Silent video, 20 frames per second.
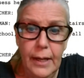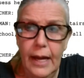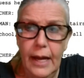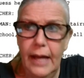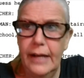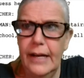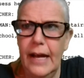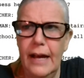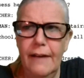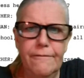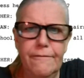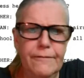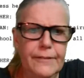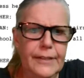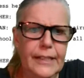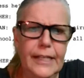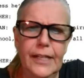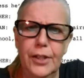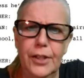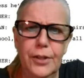and have
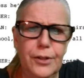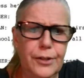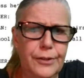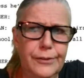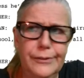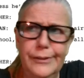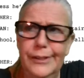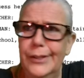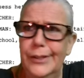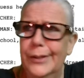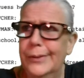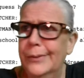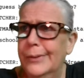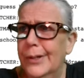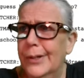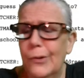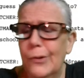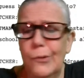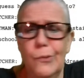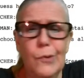the killer, you know,
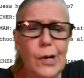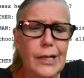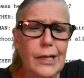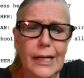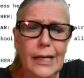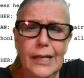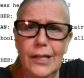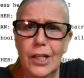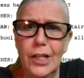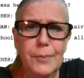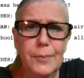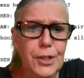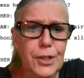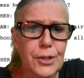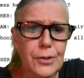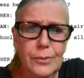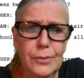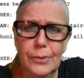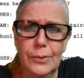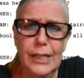run and kill him
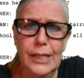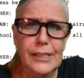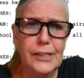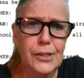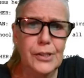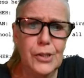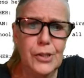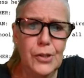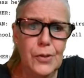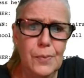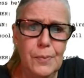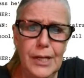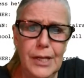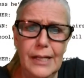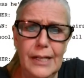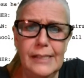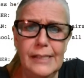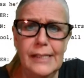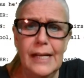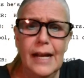in less than two
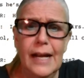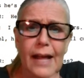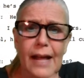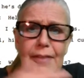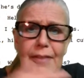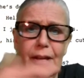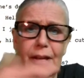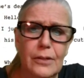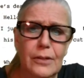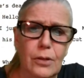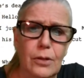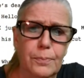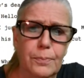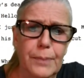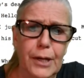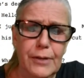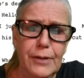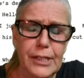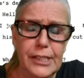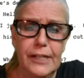minutes and then go
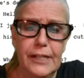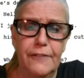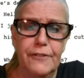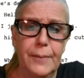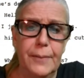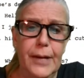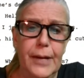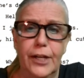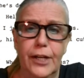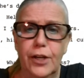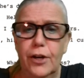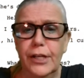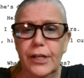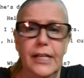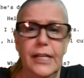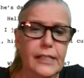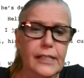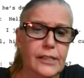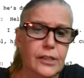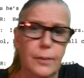bury stuff in the backyard
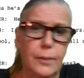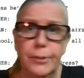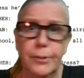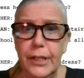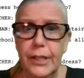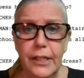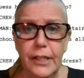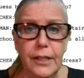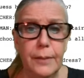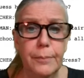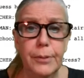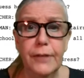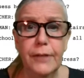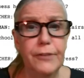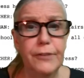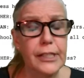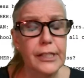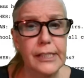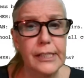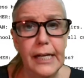and he's completely
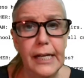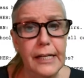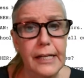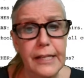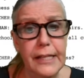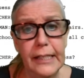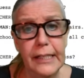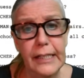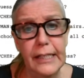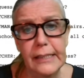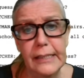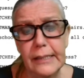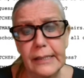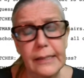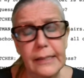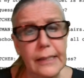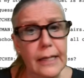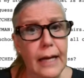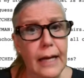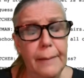oblivious to anything
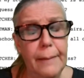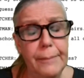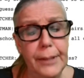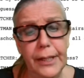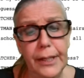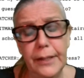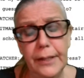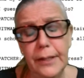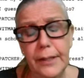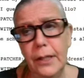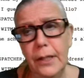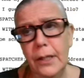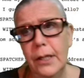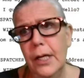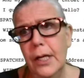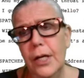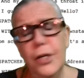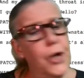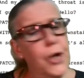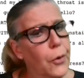that's happening in there.
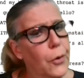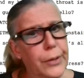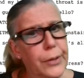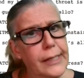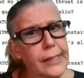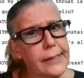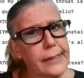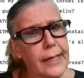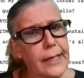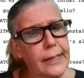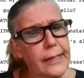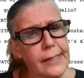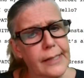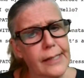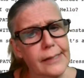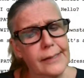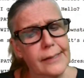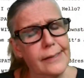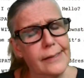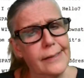No, that that
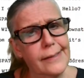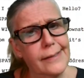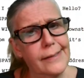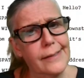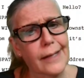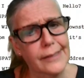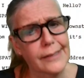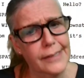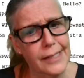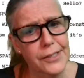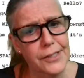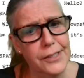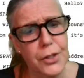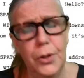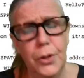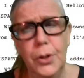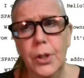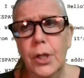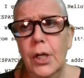that's nonsensical.